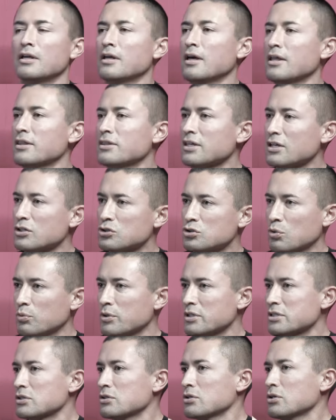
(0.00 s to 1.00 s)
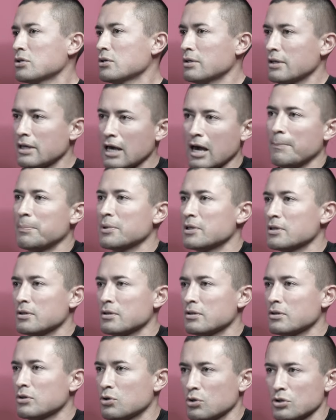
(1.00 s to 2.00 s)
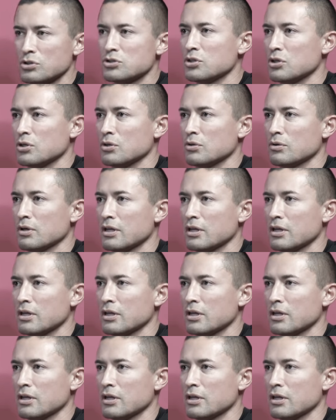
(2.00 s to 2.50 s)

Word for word: and things always happen good to you.